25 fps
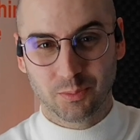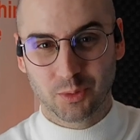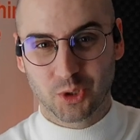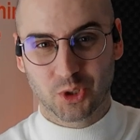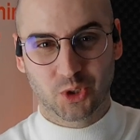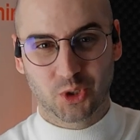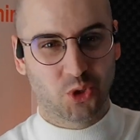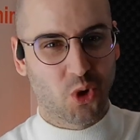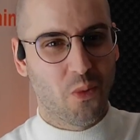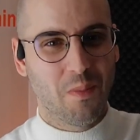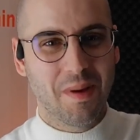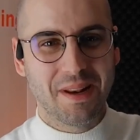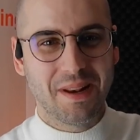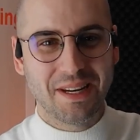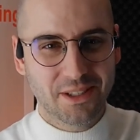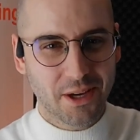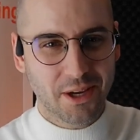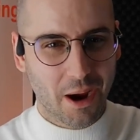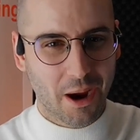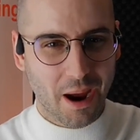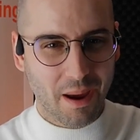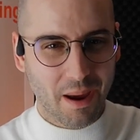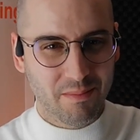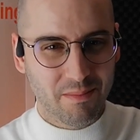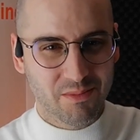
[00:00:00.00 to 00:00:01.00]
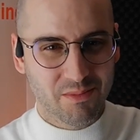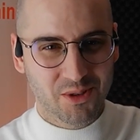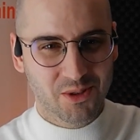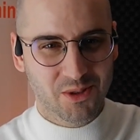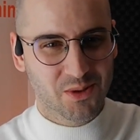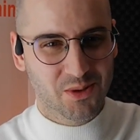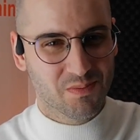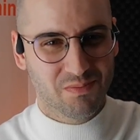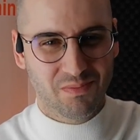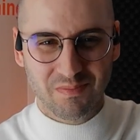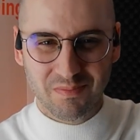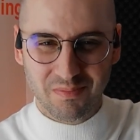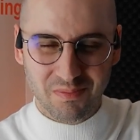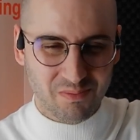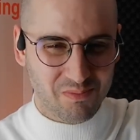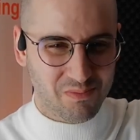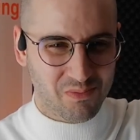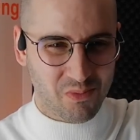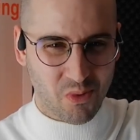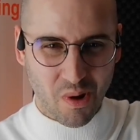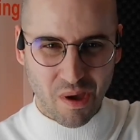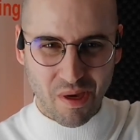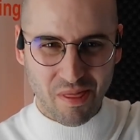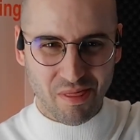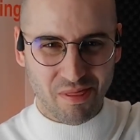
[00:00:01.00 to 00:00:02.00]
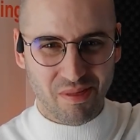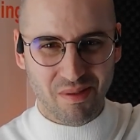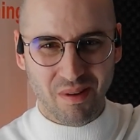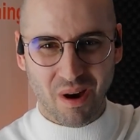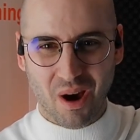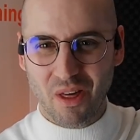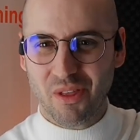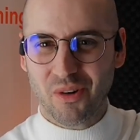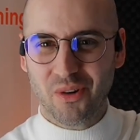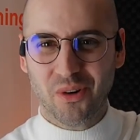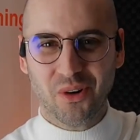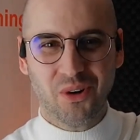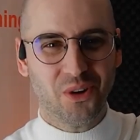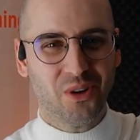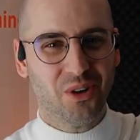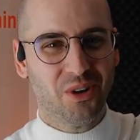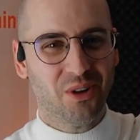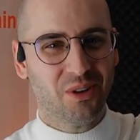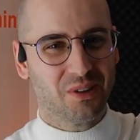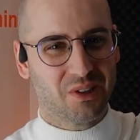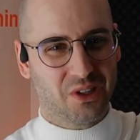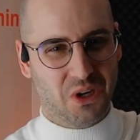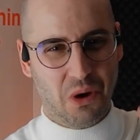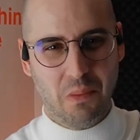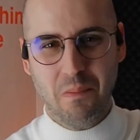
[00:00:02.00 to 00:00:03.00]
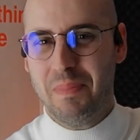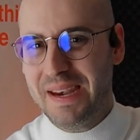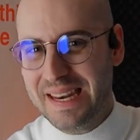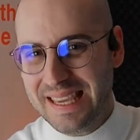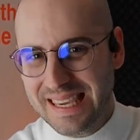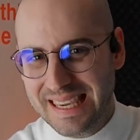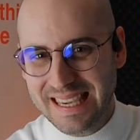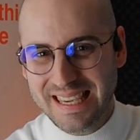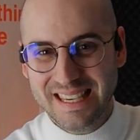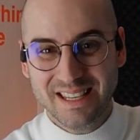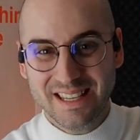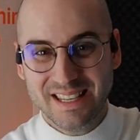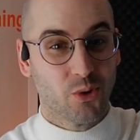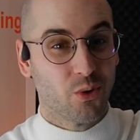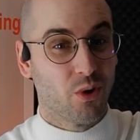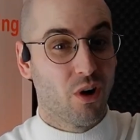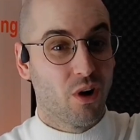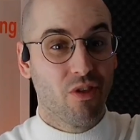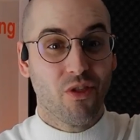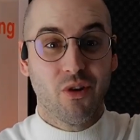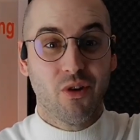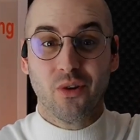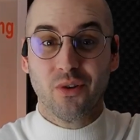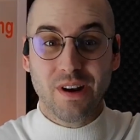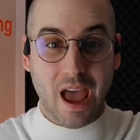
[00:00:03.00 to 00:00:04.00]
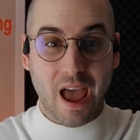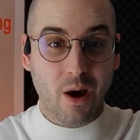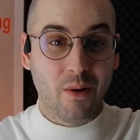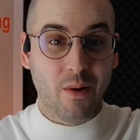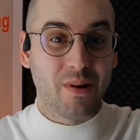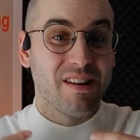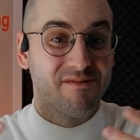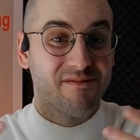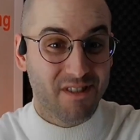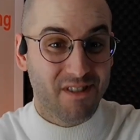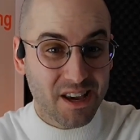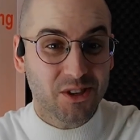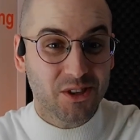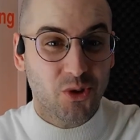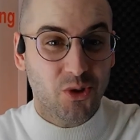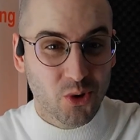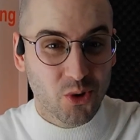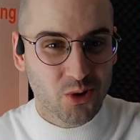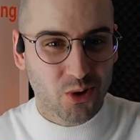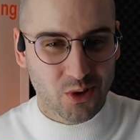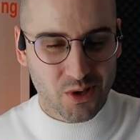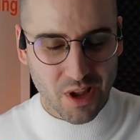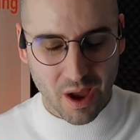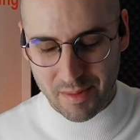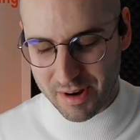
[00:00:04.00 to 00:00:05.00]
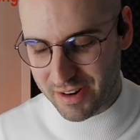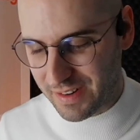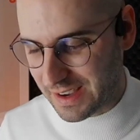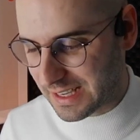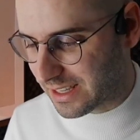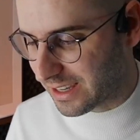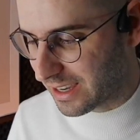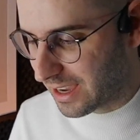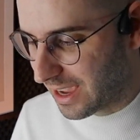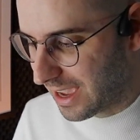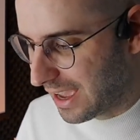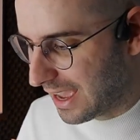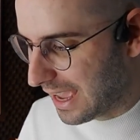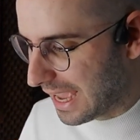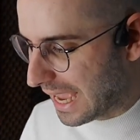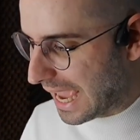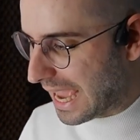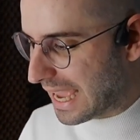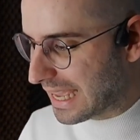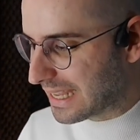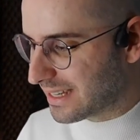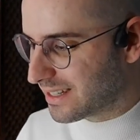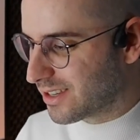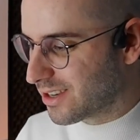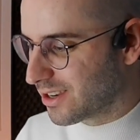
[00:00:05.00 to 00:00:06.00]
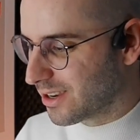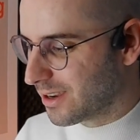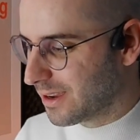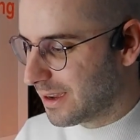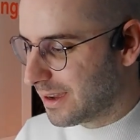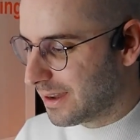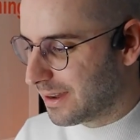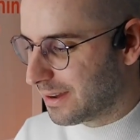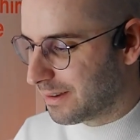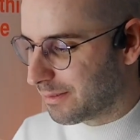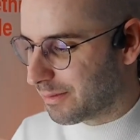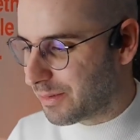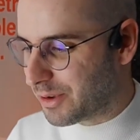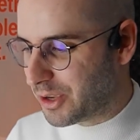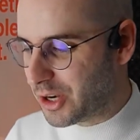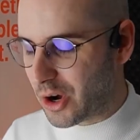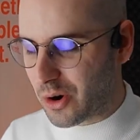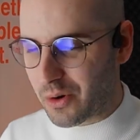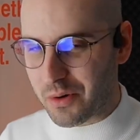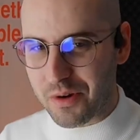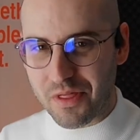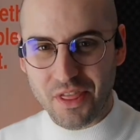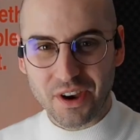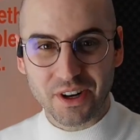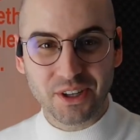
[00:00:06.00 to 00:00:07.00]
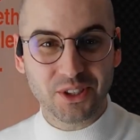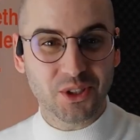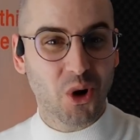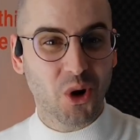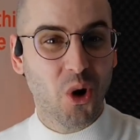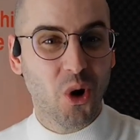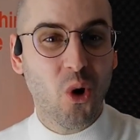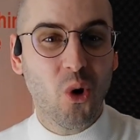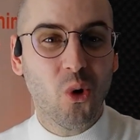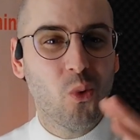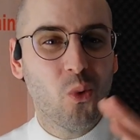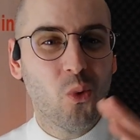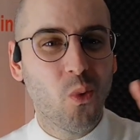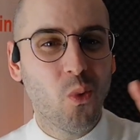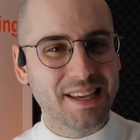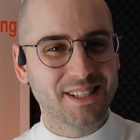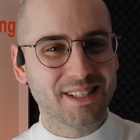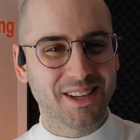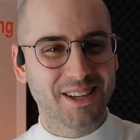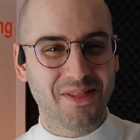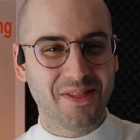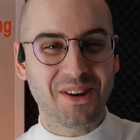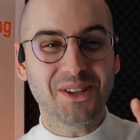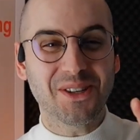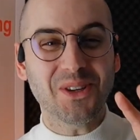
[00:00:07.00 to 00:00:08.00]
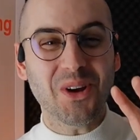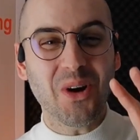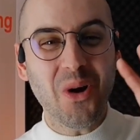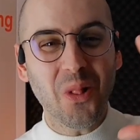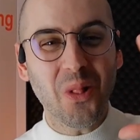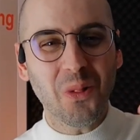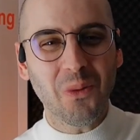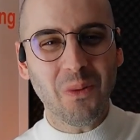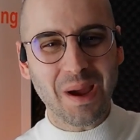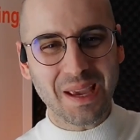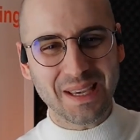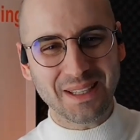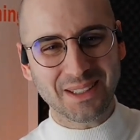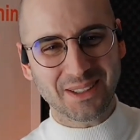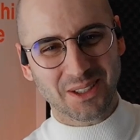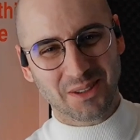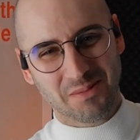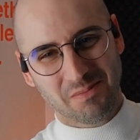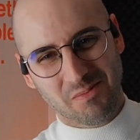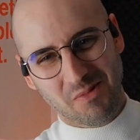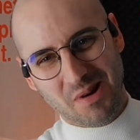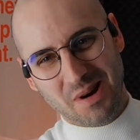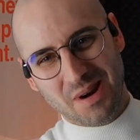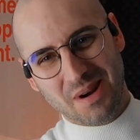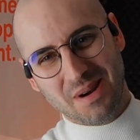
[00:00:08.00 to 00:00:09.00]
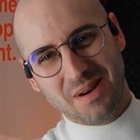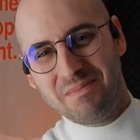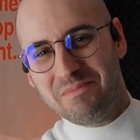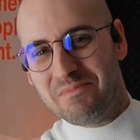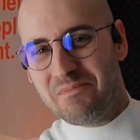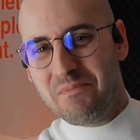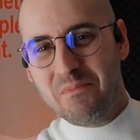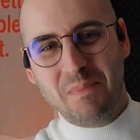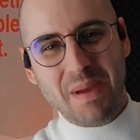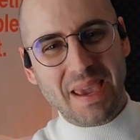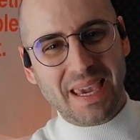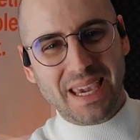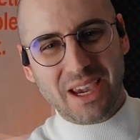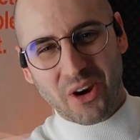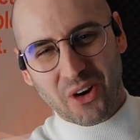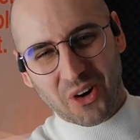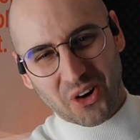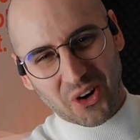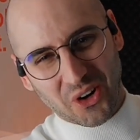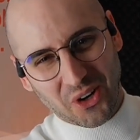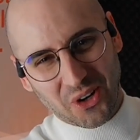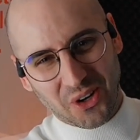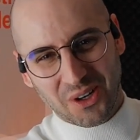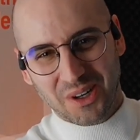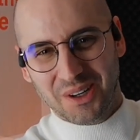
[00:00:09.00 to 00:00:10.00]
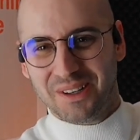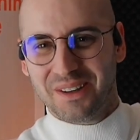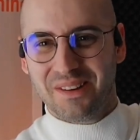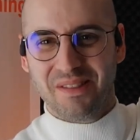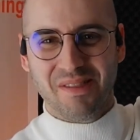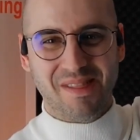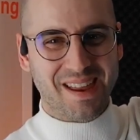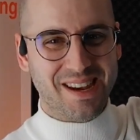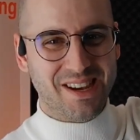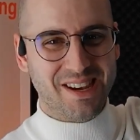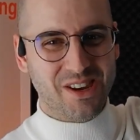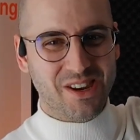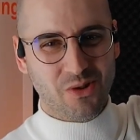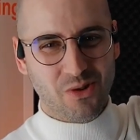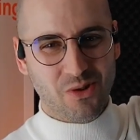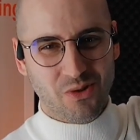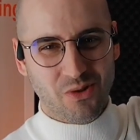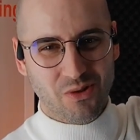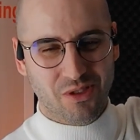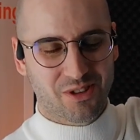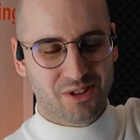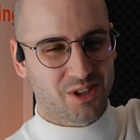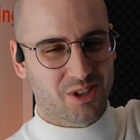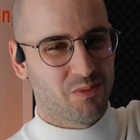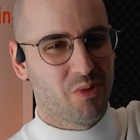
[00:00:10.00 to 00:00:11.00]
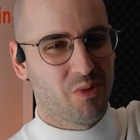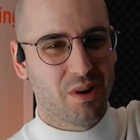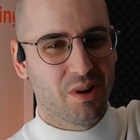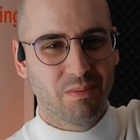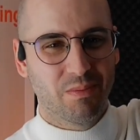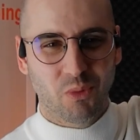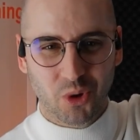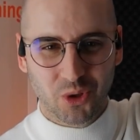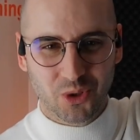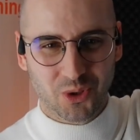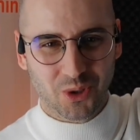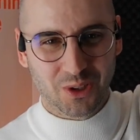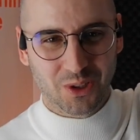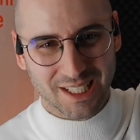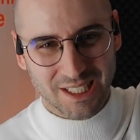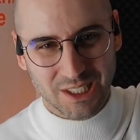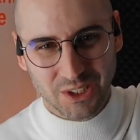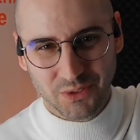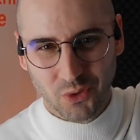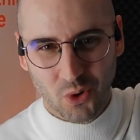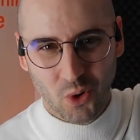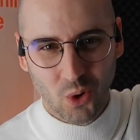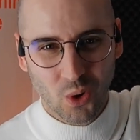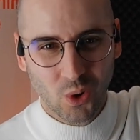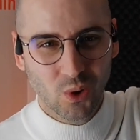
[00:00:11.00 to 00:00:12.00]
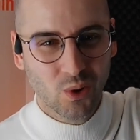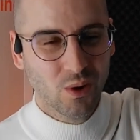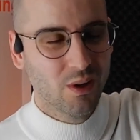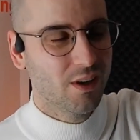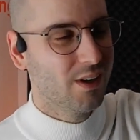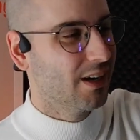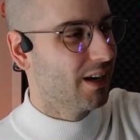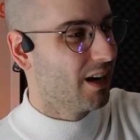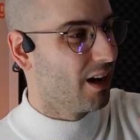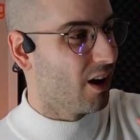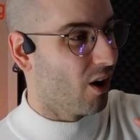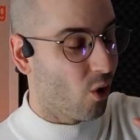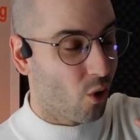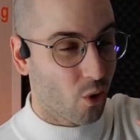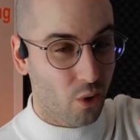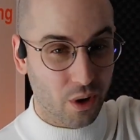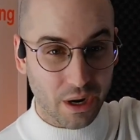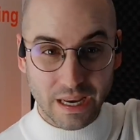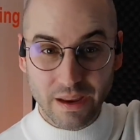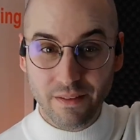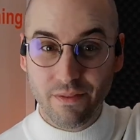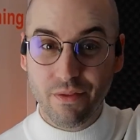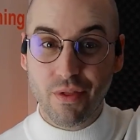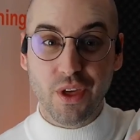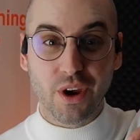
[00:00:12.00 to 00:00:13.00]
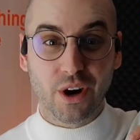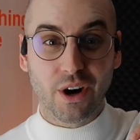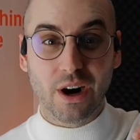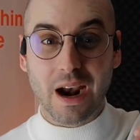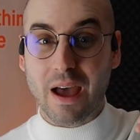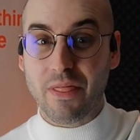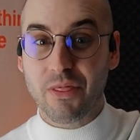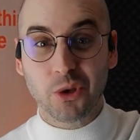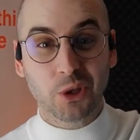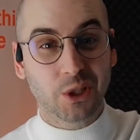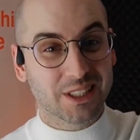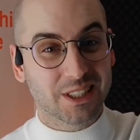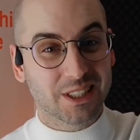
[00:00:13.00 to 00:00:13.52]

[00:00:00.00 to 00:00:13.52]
so many times with other companies or other now investors, because now I'm investing. And, there's always someone bigger than you, someone more successful, or if they're at the